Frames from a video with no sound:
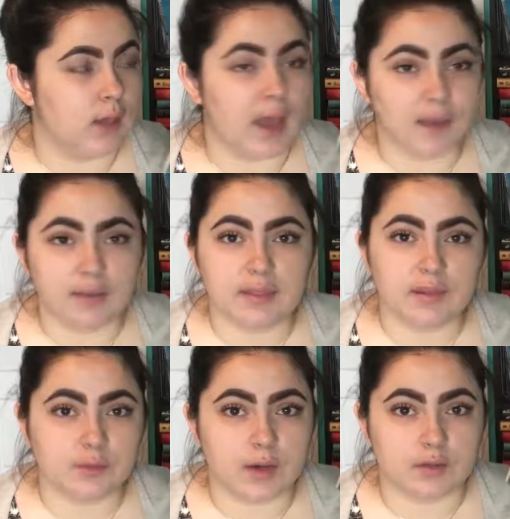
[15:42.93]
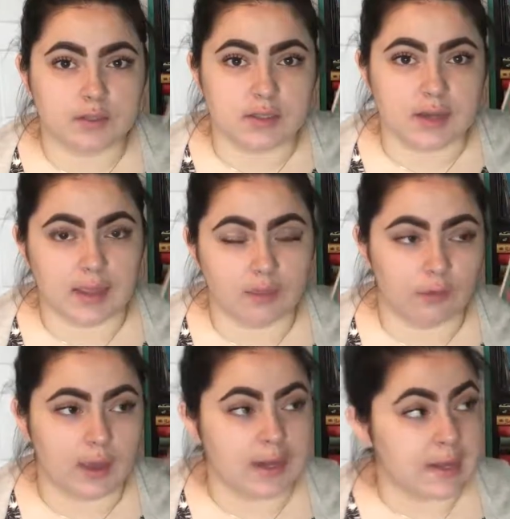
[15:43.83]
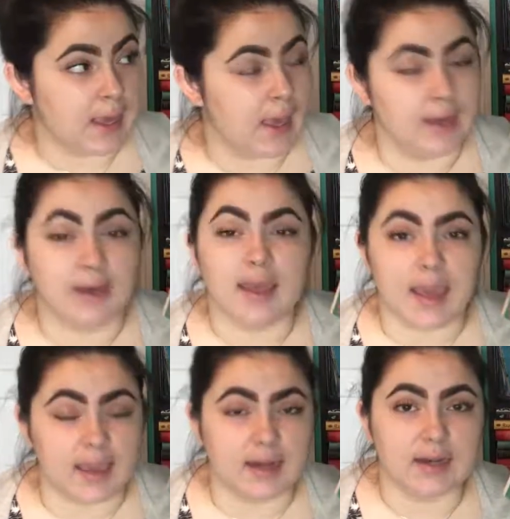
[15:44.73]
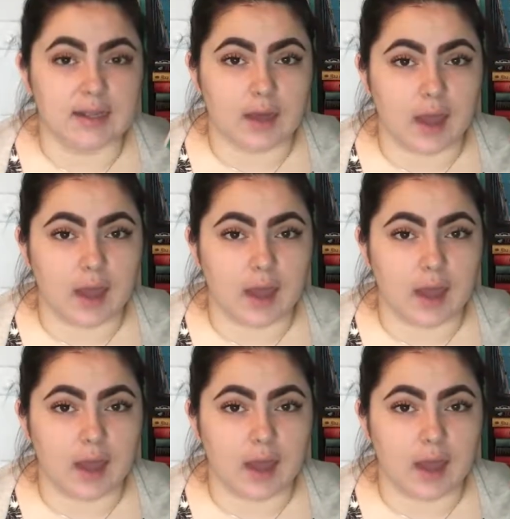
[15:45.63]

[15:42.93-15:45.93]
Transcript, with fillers: I read this when I was in the ninth grade and hated it.